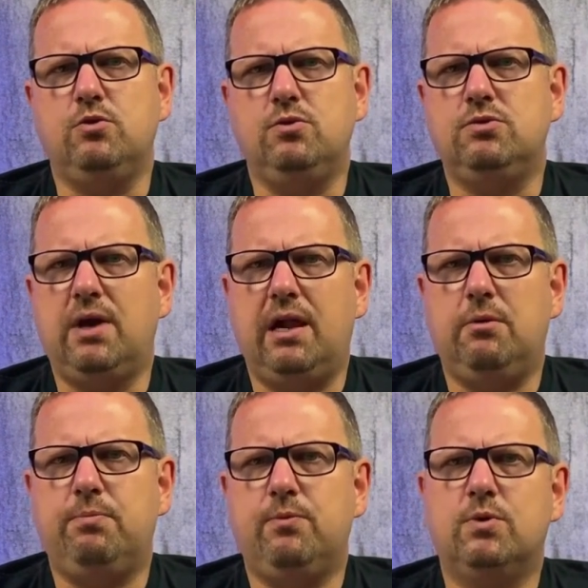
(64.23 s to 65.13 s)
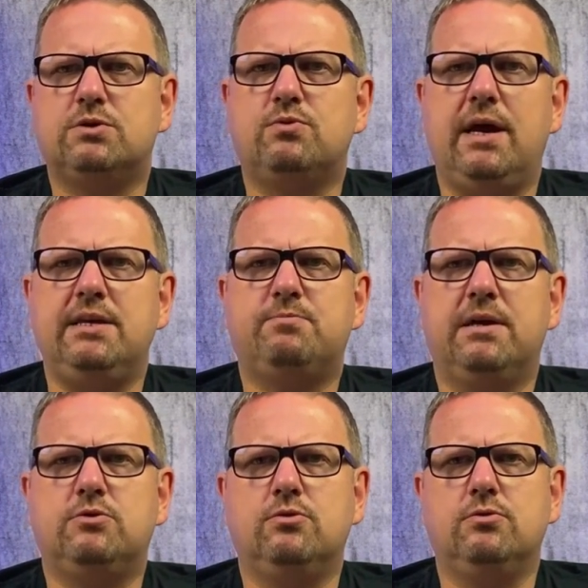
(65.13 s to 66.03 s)
to help was raised by
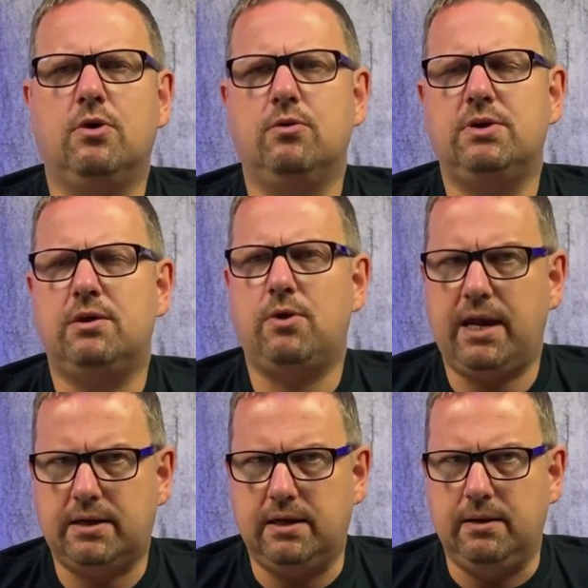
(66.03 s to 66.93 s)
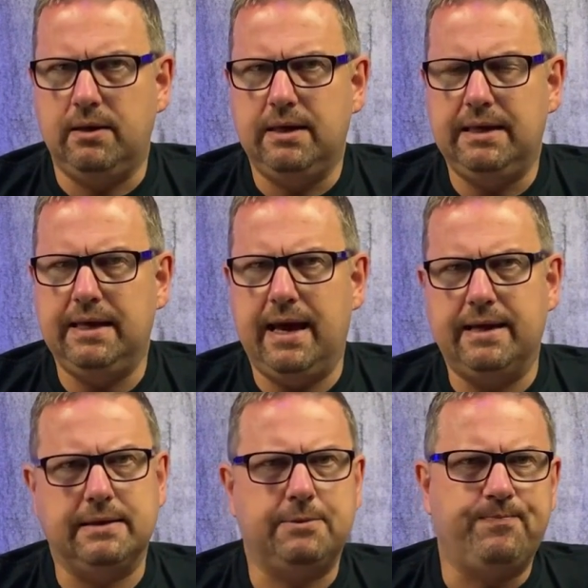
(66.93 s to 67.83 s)
Trudeau directly, he
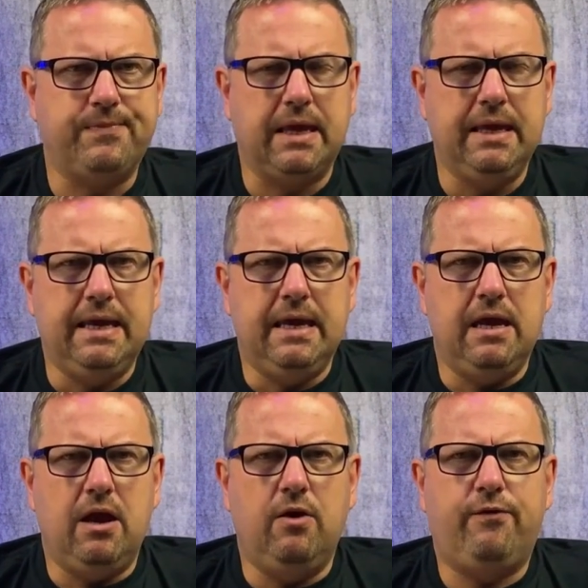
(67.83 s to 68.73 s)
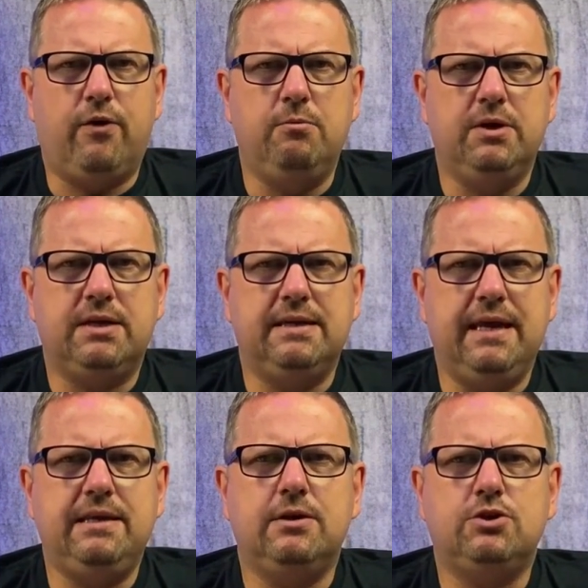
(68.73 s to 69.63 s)
added. A former
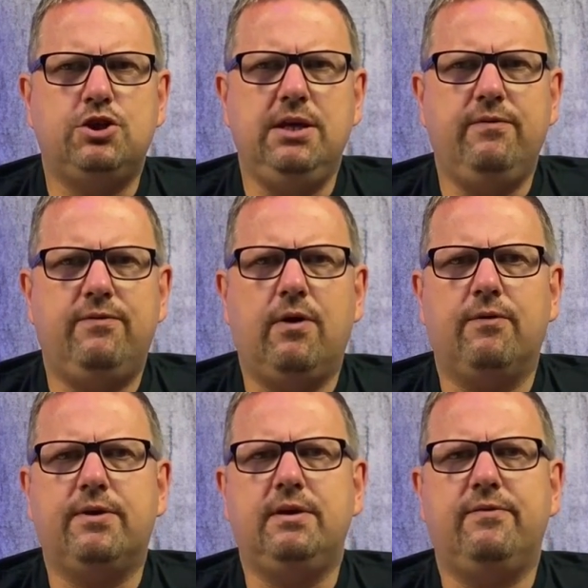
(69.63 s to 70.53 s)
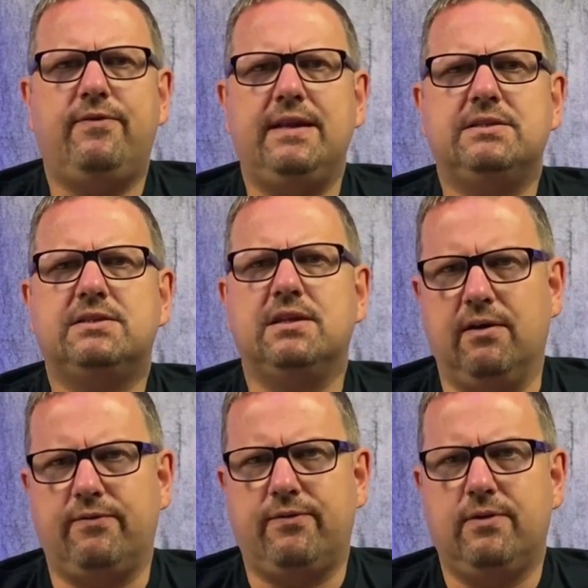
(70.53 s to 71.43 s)
Canadian chief of the defense
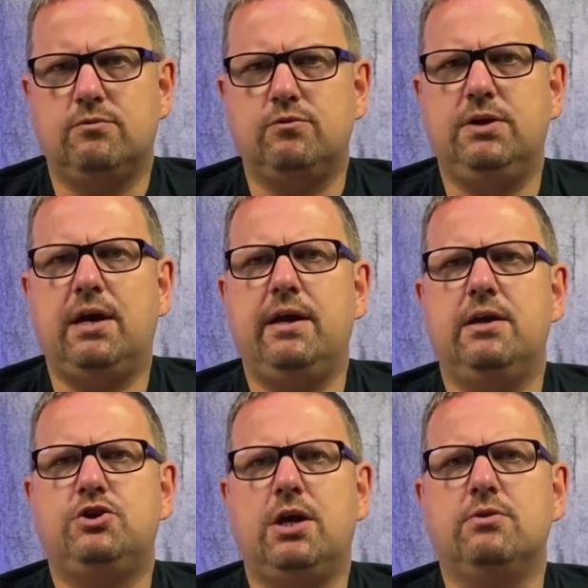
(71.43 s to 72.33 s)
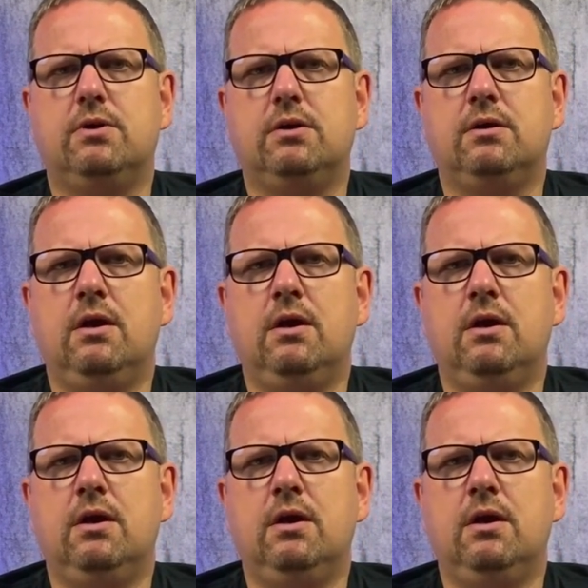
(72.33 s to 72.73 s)
staff, retired General